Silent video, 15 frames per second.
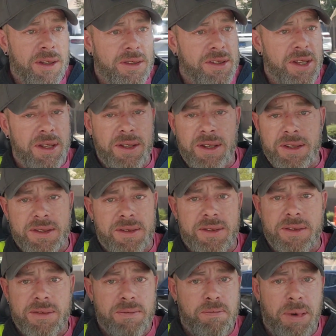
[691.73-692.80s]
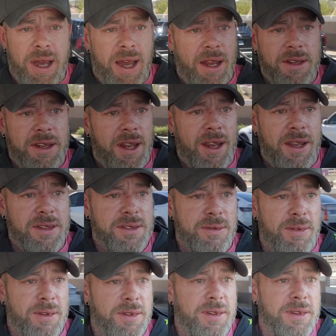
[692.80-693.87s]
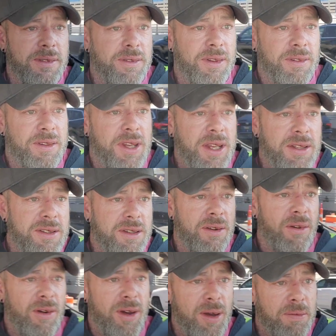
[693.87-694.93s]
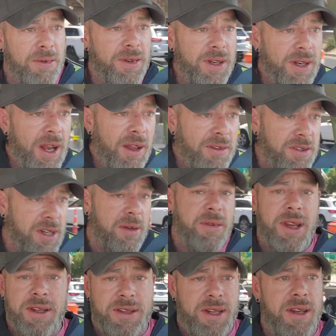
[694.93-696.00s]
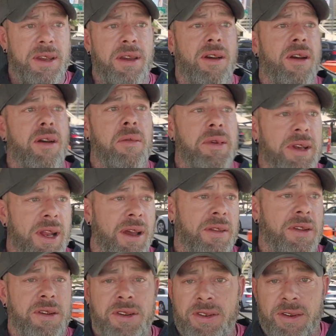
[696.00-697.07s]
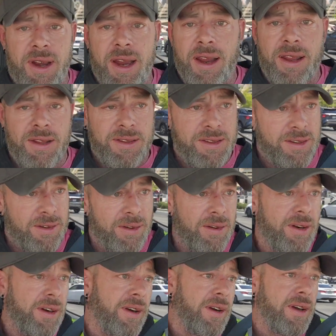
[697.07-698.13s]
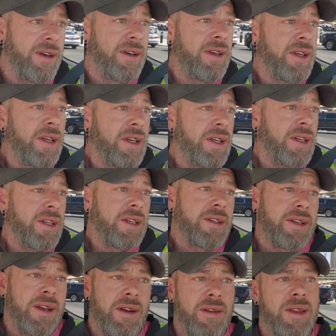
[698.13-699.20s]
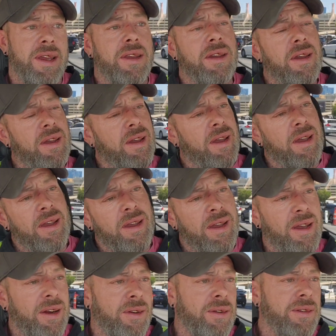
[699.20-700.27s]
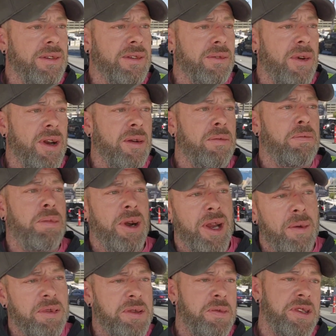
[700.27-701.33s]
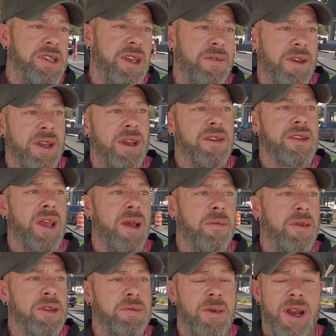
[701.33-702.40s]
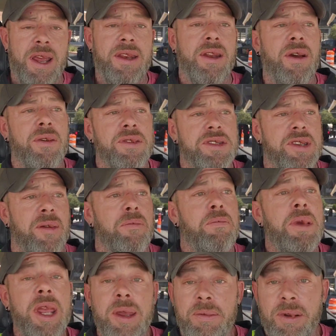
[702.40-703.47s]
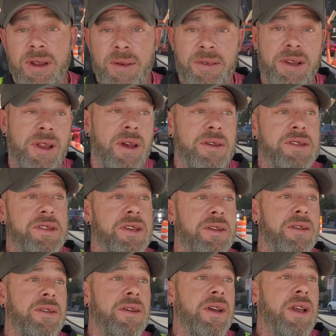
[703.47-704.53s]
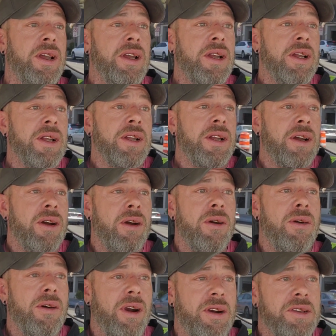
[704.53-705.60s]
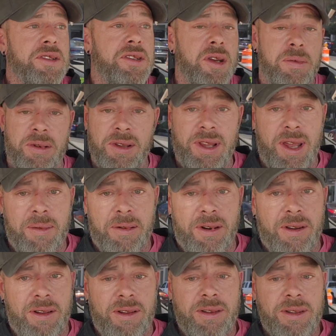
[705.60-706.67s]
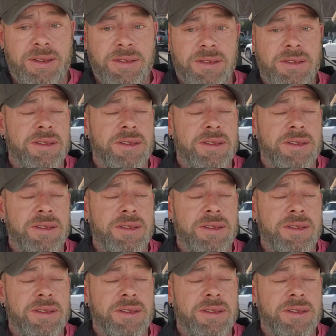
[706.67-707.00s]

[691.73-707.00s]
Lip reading: you see these podcasts where your kids grow up in an LGBT home and now they're trans, or I don't want to bring up specific examples, but I know some people I'm close to who are super liberal,